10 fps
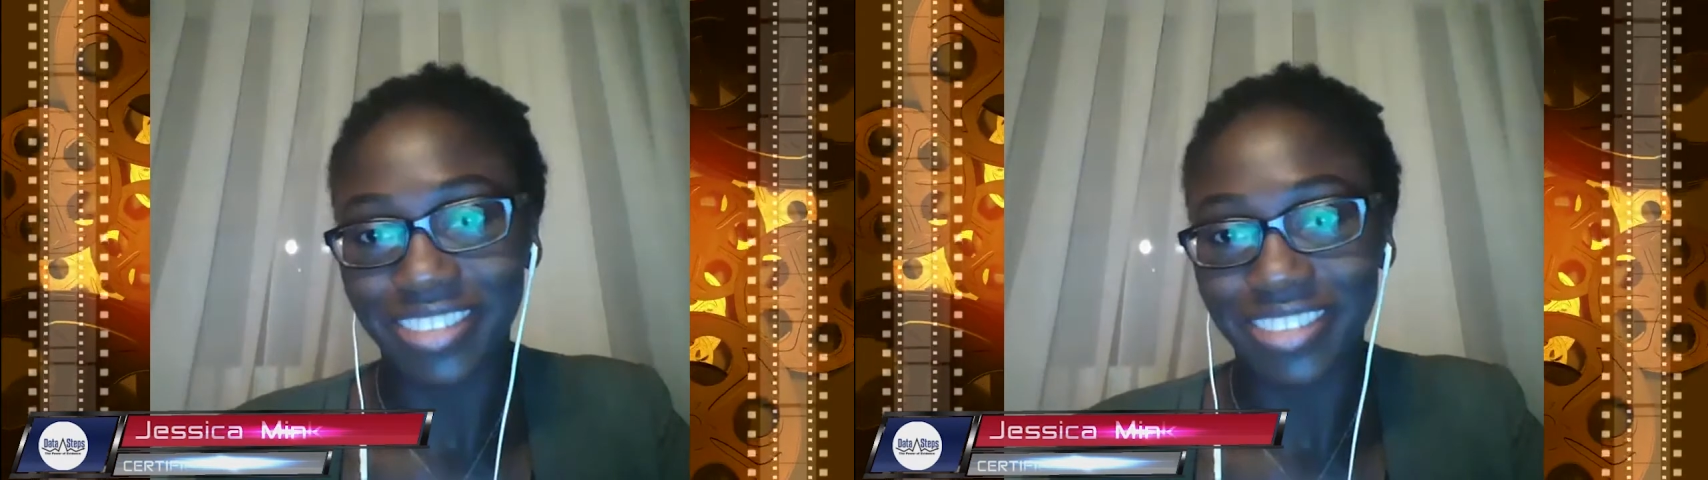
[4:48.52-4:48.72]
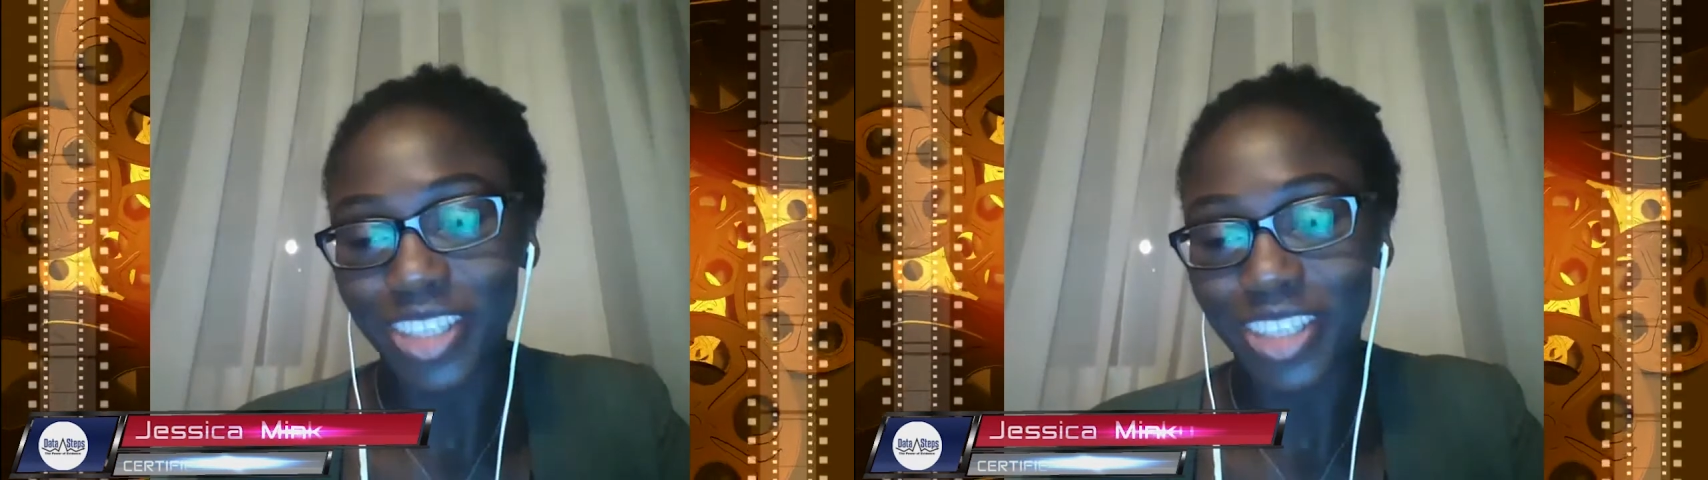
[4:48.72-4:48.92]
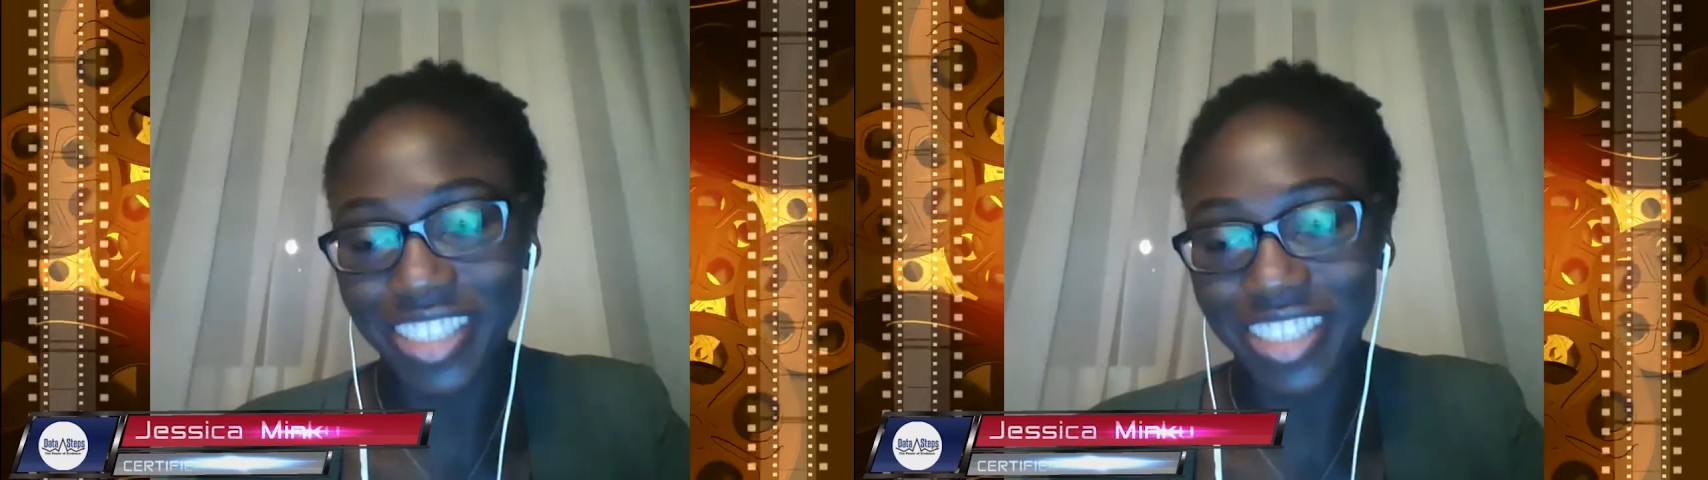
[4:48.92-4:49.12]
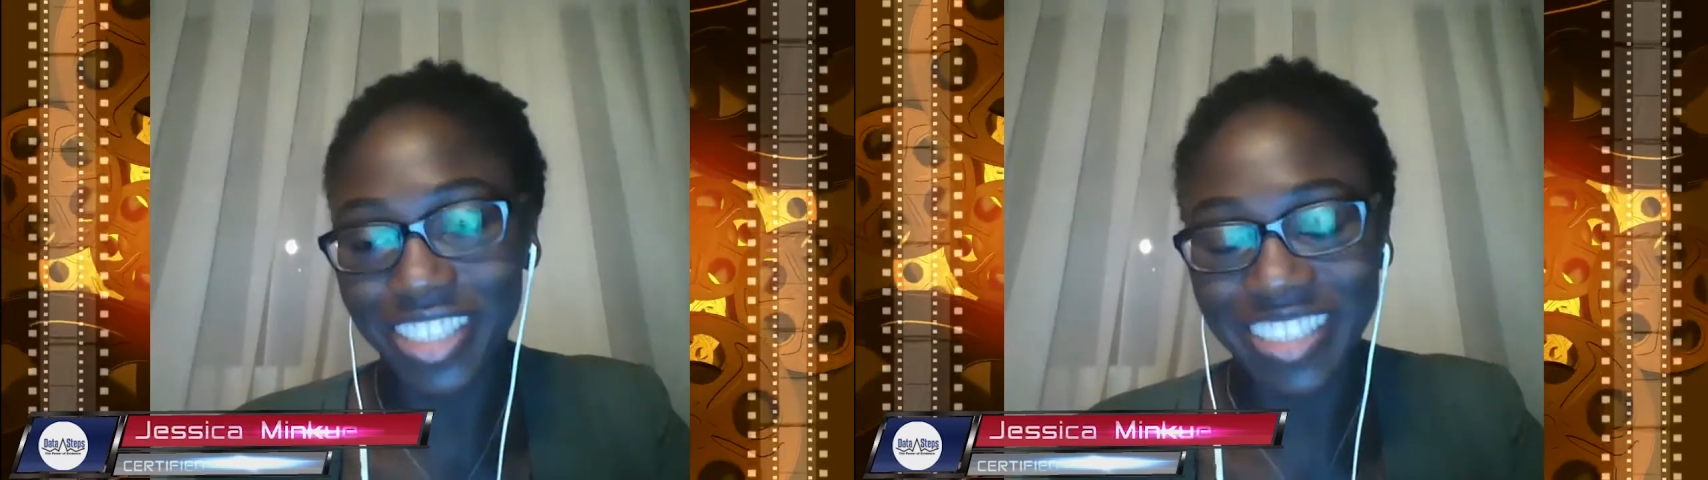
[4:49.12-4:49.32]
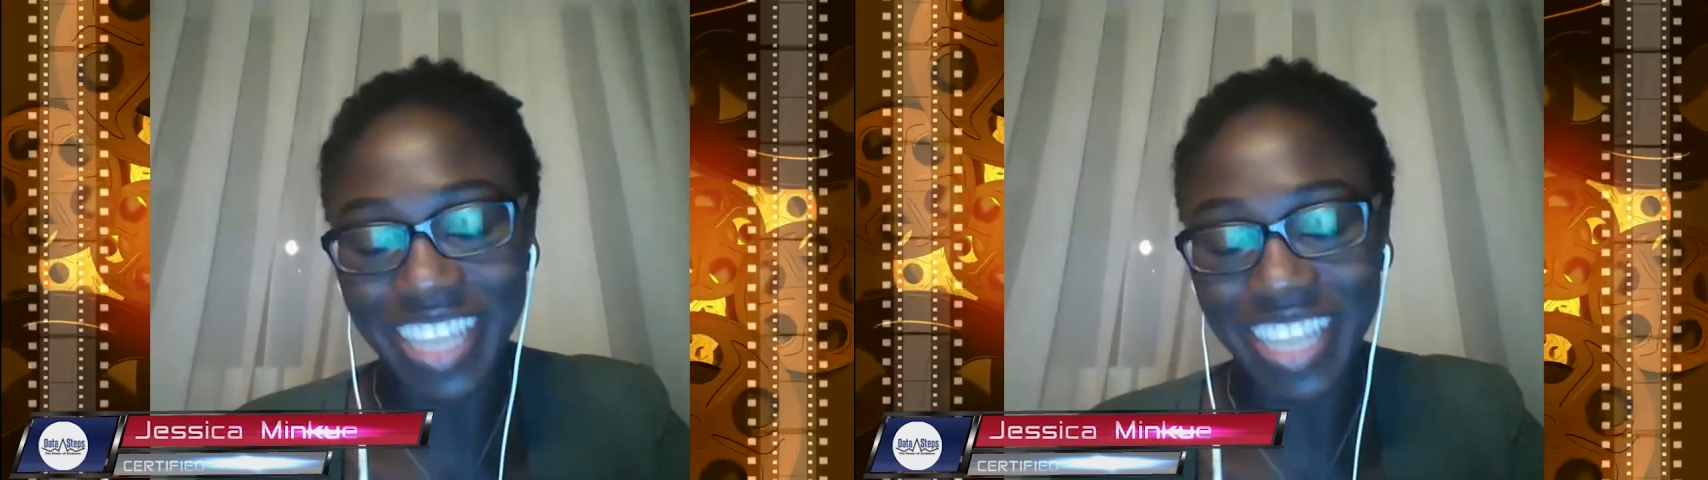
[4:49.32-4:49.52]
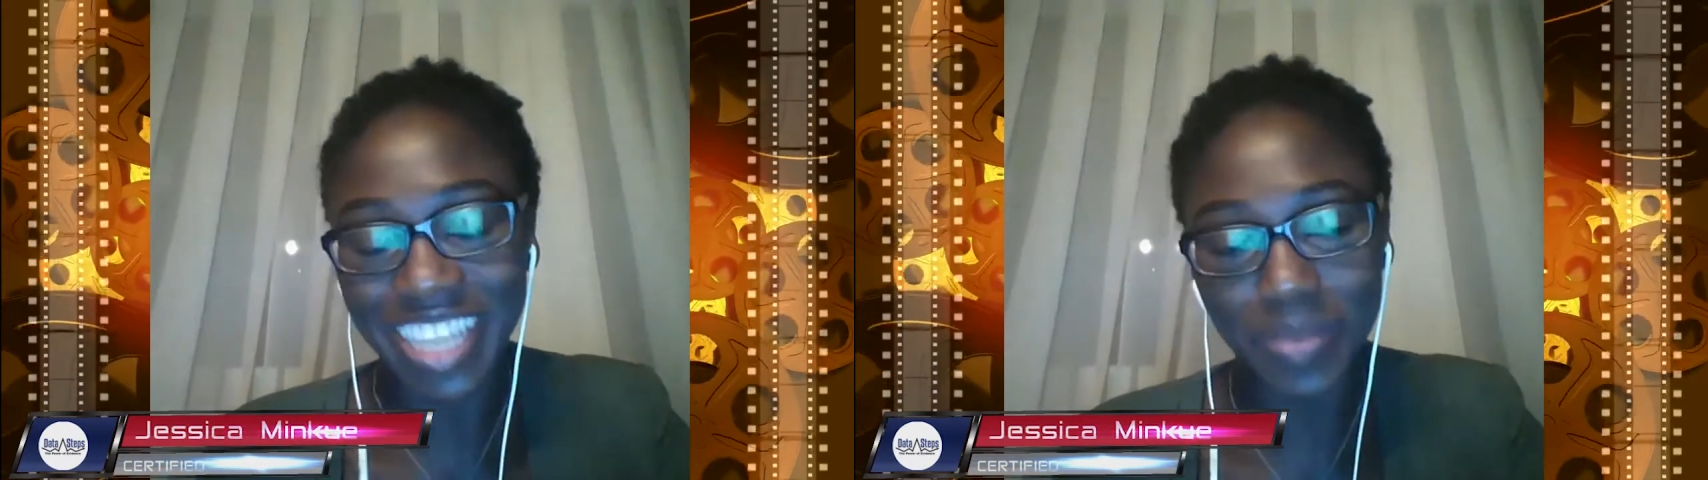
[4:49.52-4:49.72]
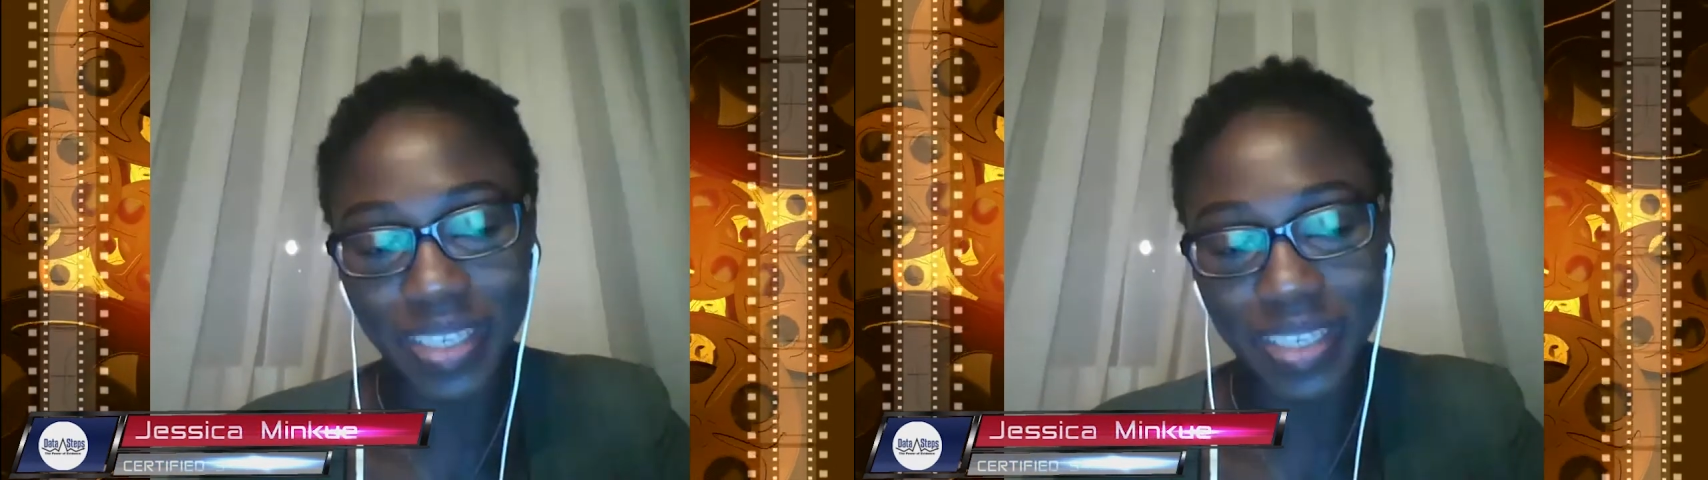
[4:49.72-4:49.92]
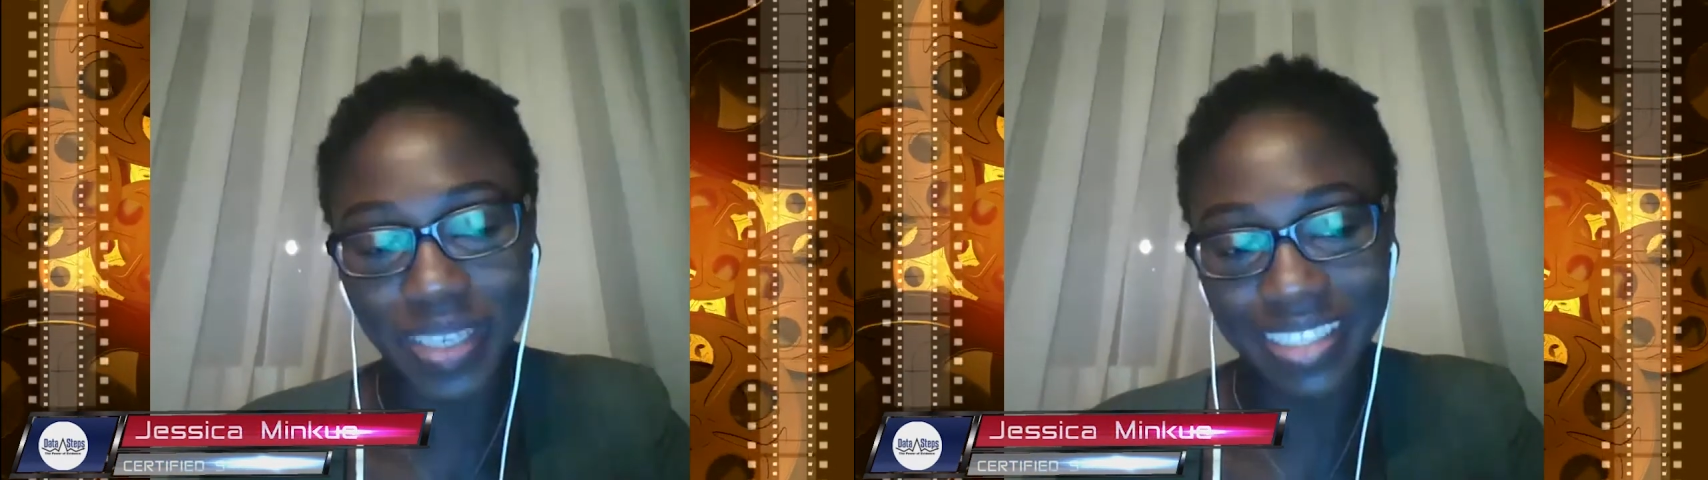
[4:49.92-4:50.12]
not that
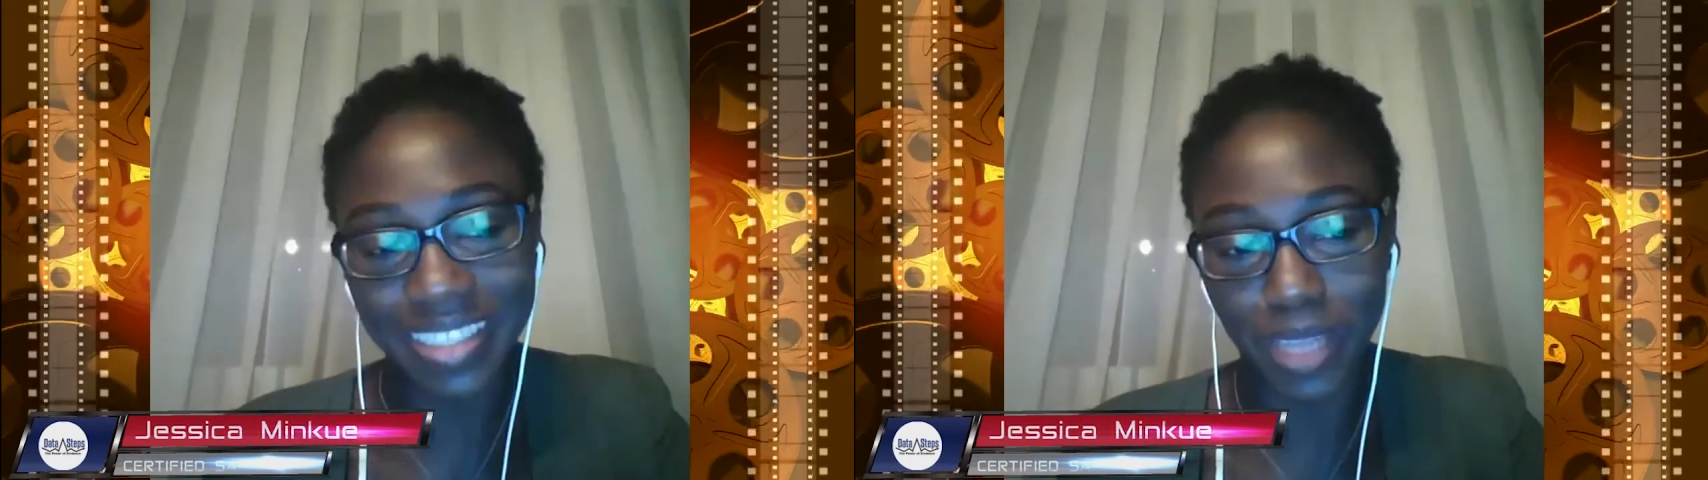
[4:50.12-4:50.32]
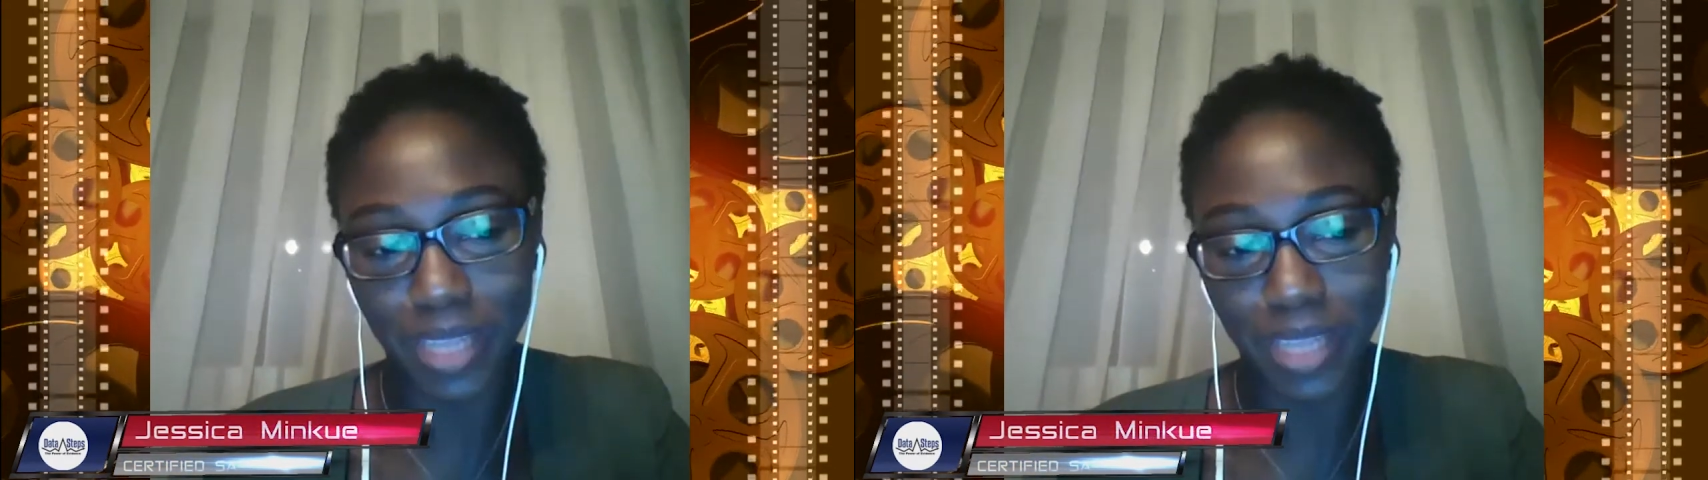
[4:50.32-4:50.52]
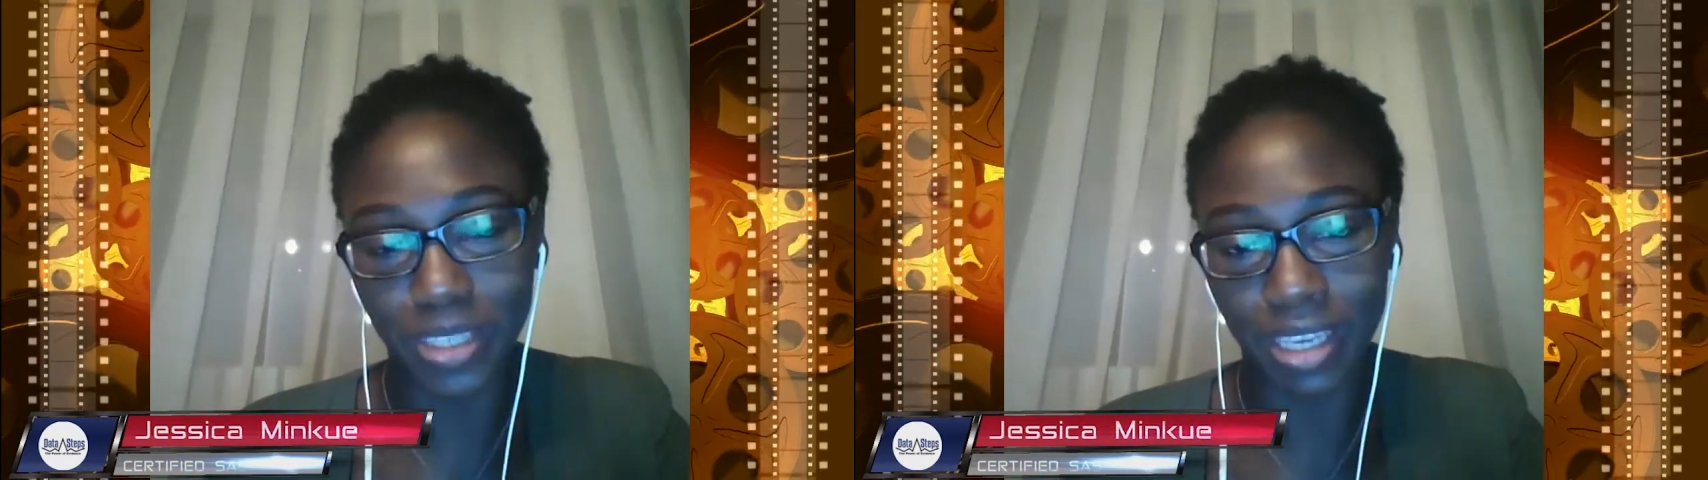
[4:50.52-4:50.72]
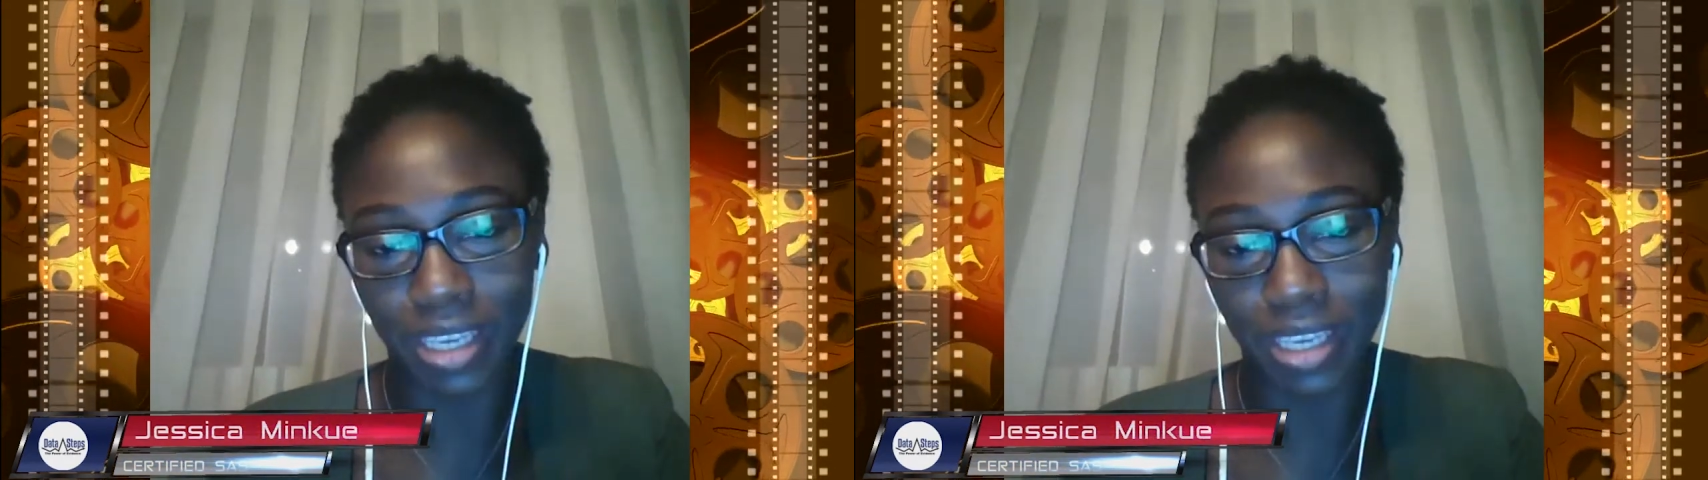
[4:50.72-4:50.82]
many time that you